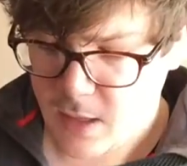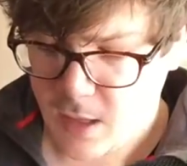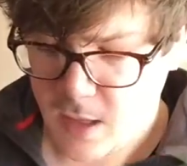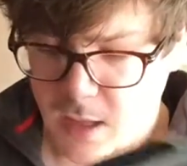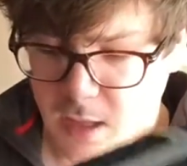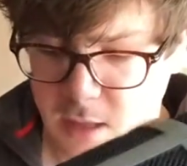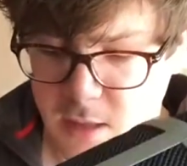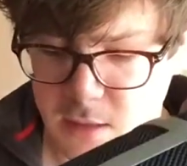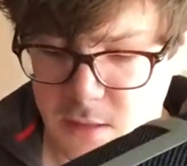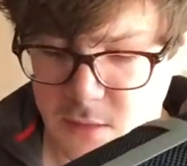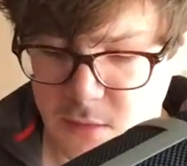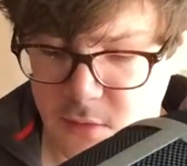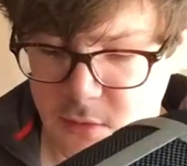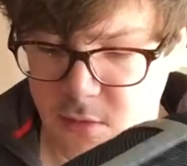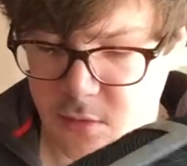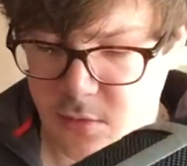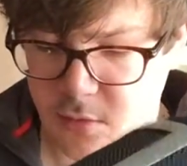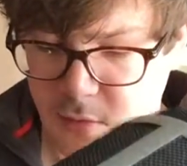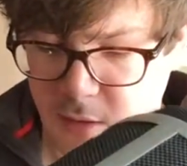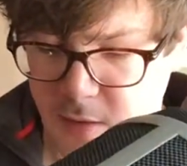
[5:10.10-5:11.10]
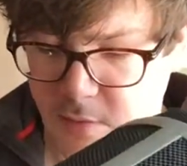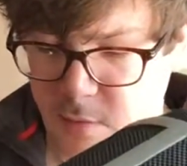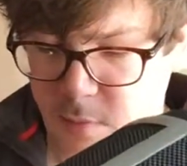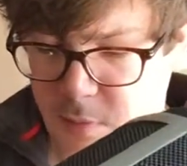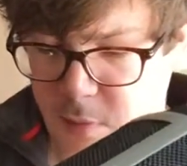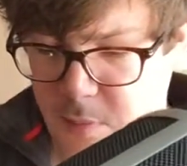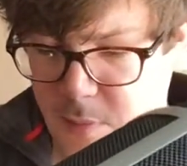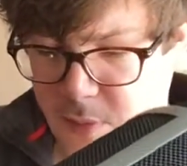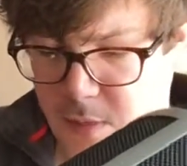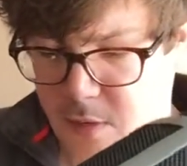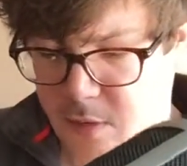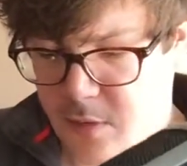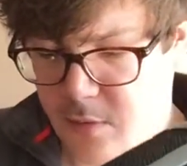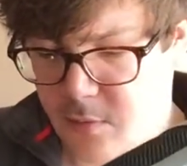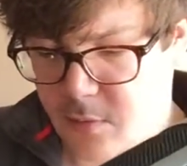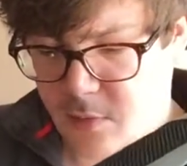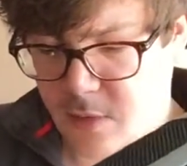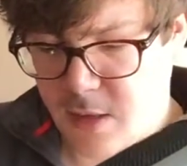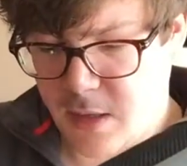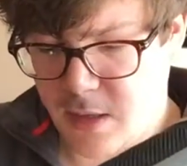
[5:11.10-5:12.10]
and we'll have a proper look
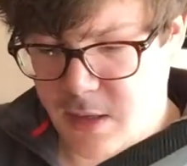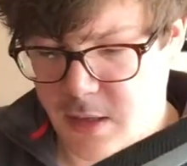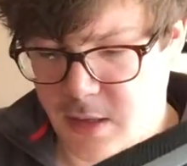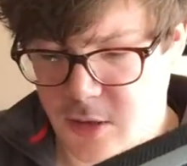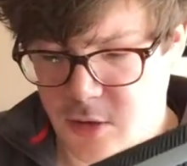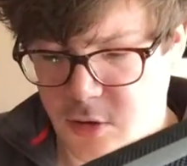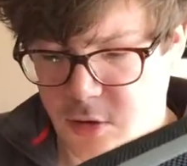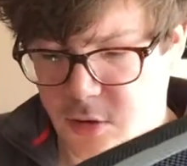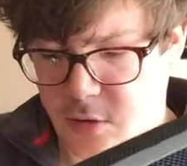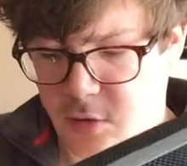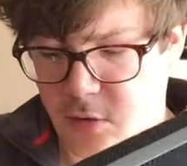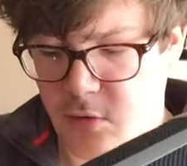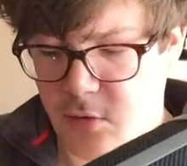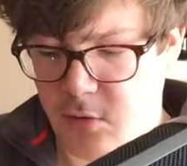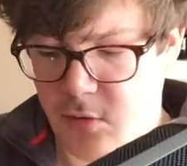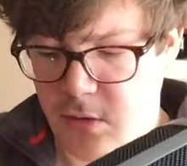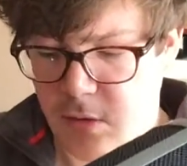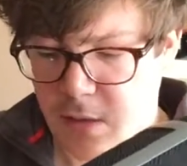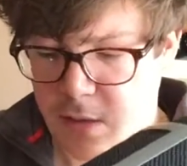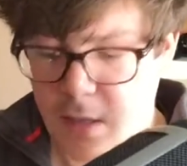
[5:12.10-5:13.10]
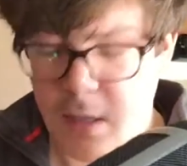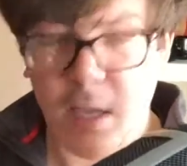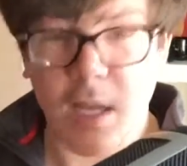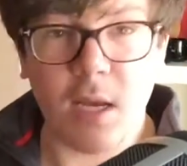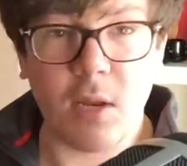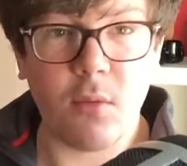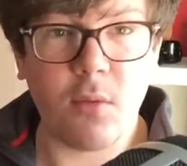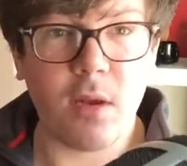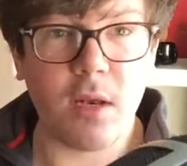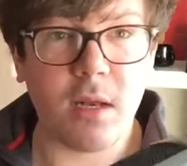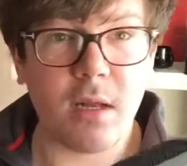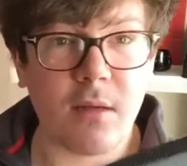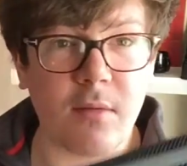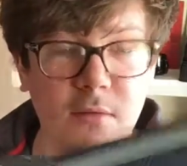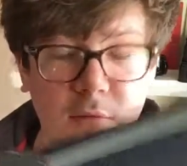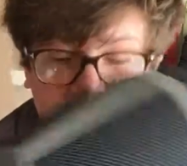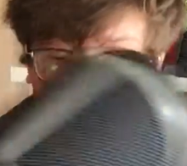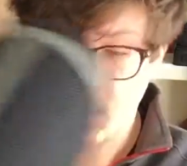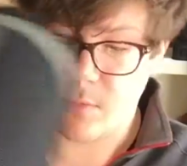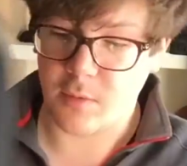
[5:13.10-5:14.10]
at what they can actually do in a windy
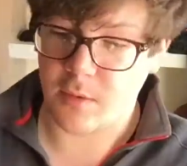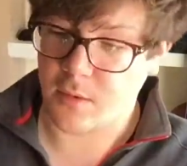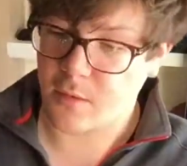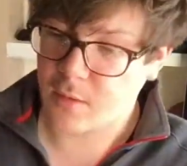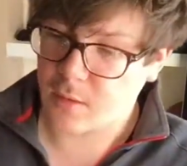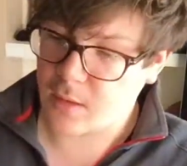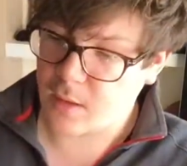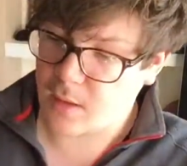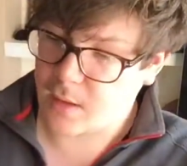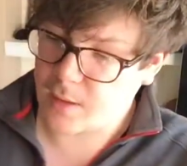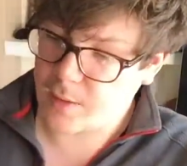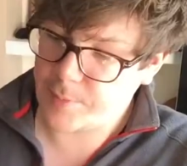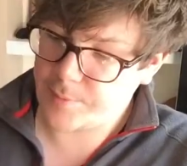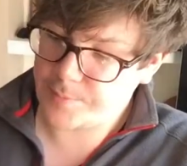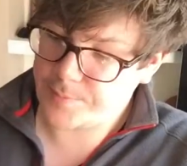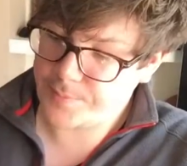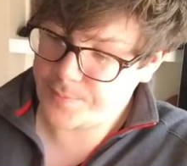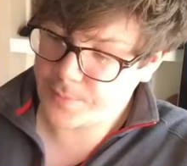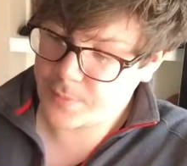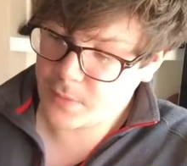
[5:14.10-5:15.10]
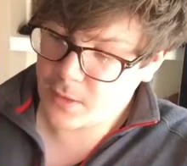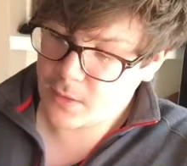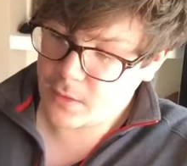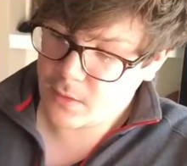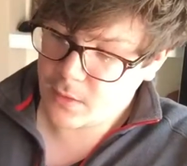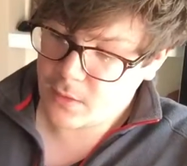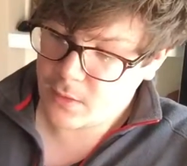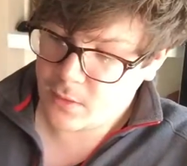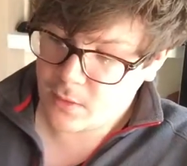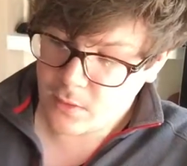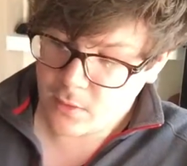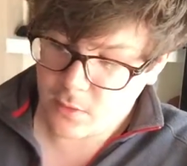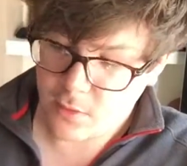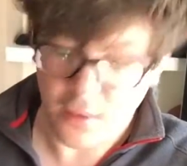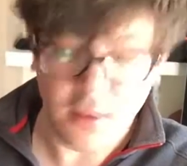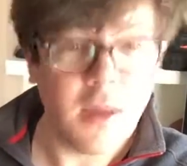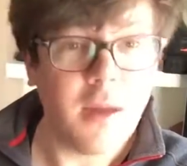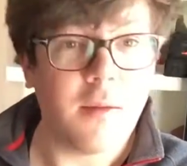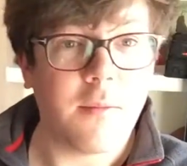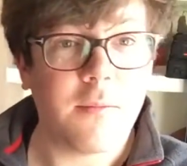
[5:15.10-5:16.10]
environment.
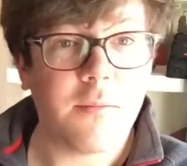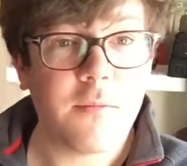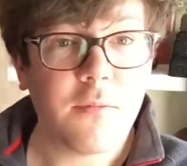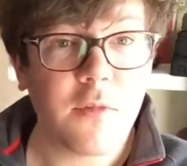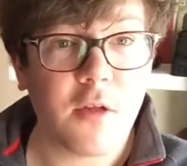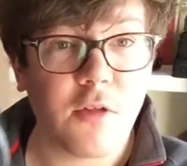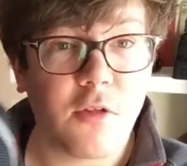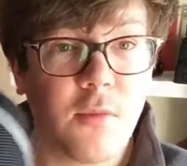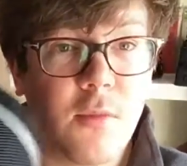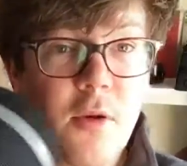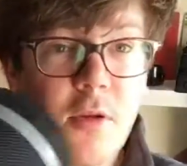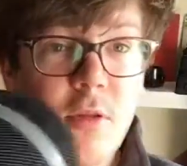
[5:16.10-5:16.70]
So yeah, thanks very